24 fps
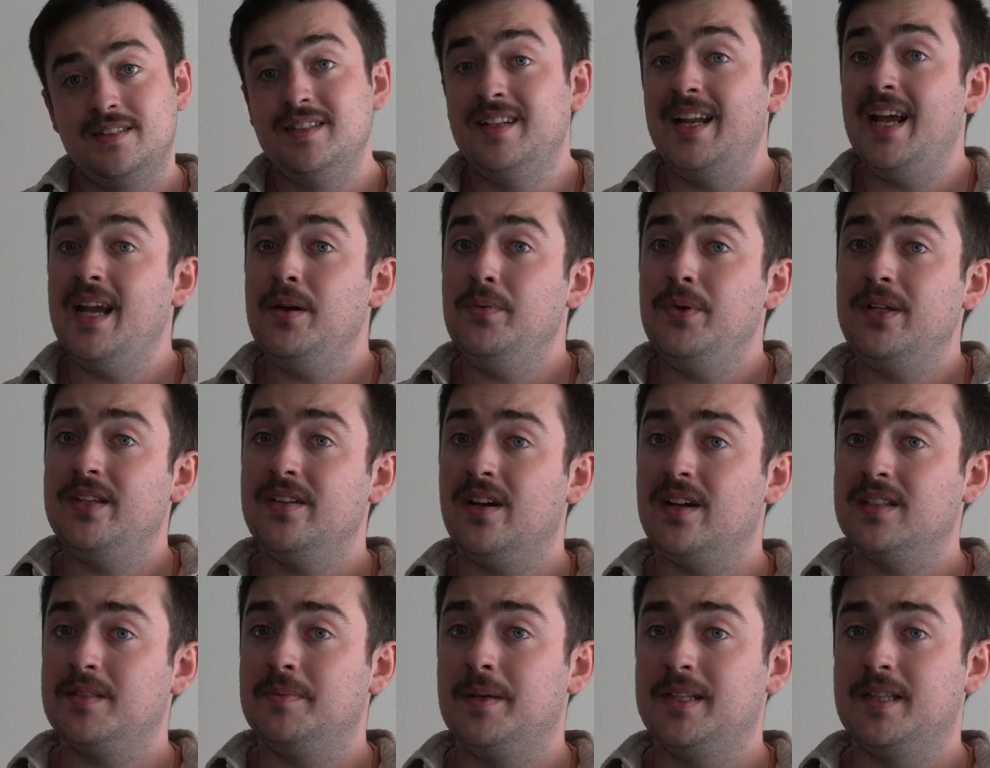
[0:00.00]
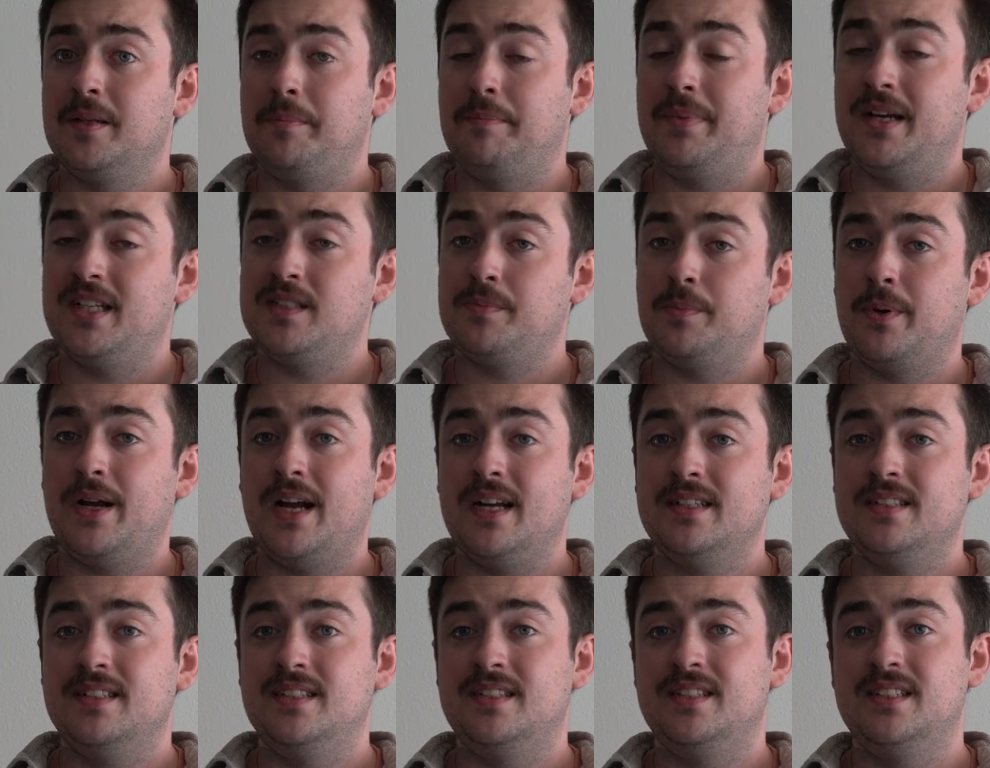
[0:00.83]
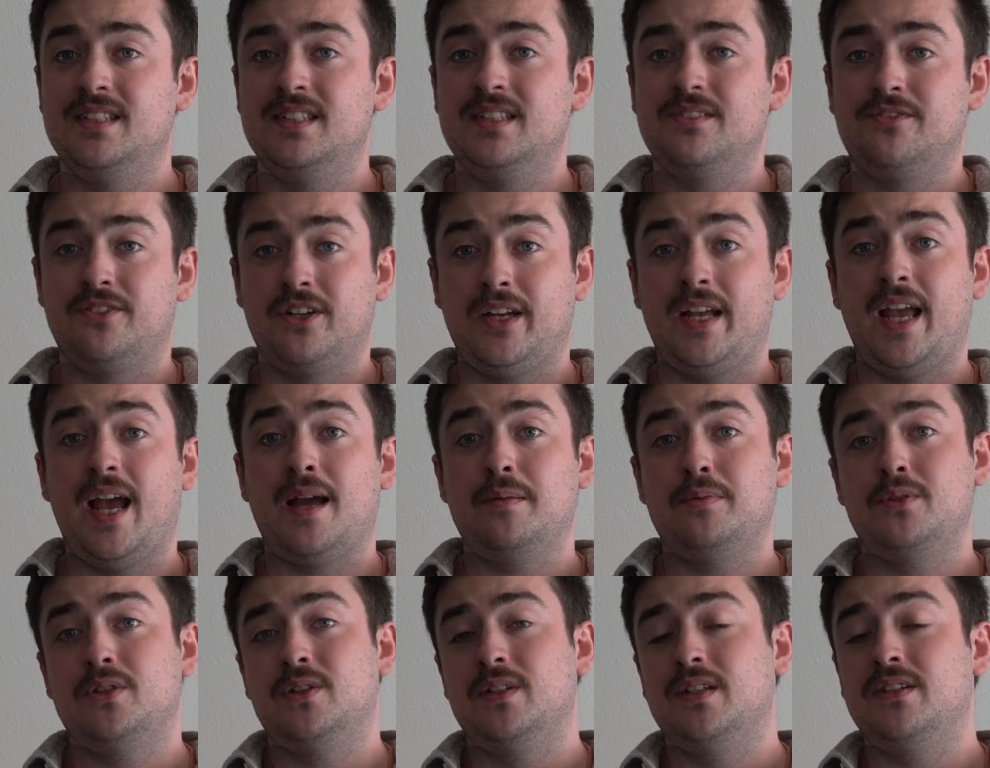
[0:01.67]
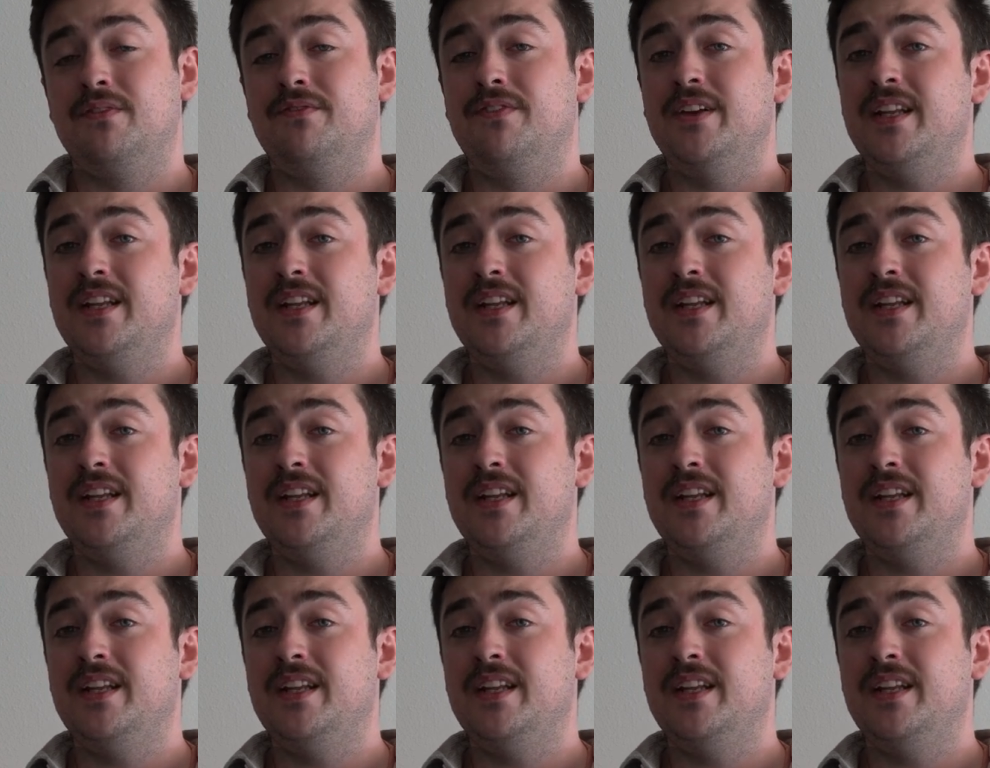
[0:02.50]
Today, we talked about the best practices for capturing